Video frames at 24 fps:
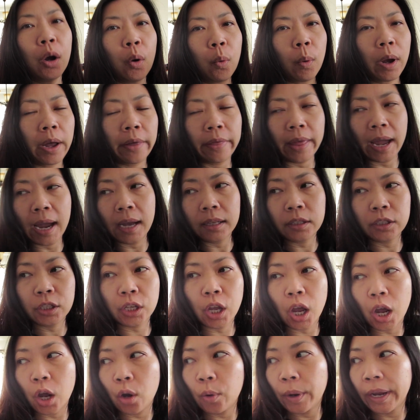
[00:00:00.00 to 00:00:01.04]
While that's
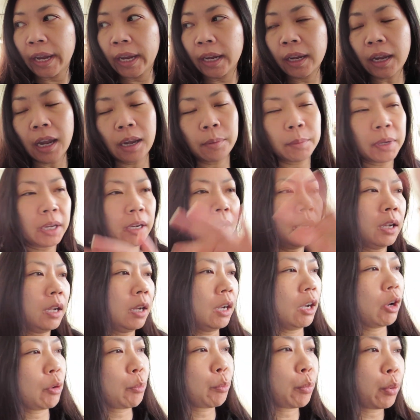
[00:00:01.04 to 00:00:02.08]
going, I'm
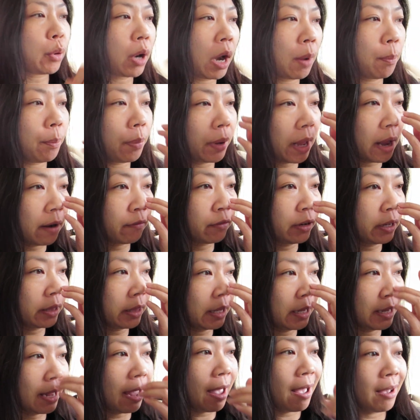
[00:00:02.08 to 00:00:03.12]
gonna prep
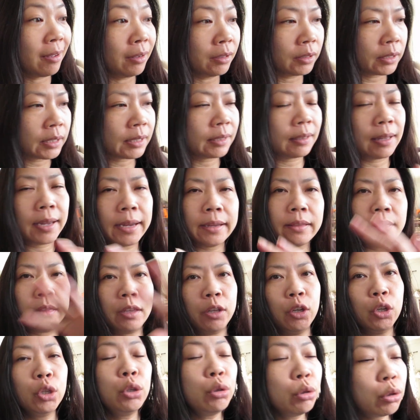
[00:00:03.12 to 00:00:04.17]
everything else like
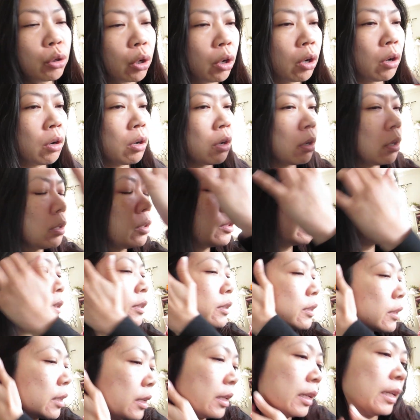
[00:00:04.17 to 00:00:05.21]
the
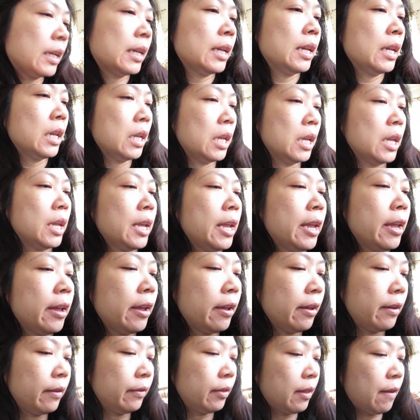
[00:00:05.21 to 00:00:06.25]
noodles
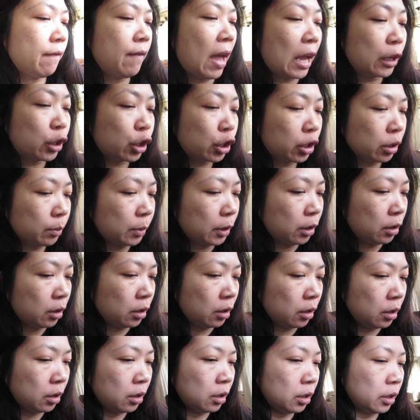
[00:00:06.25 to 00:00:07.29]
and the
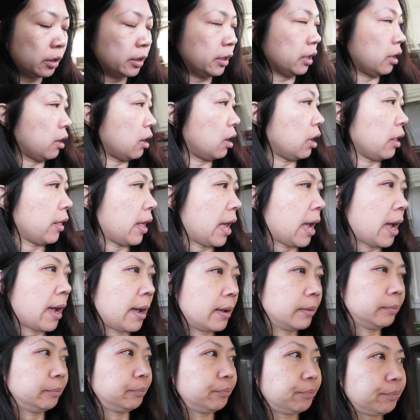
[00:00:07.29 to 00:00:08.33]
vegetables and all that.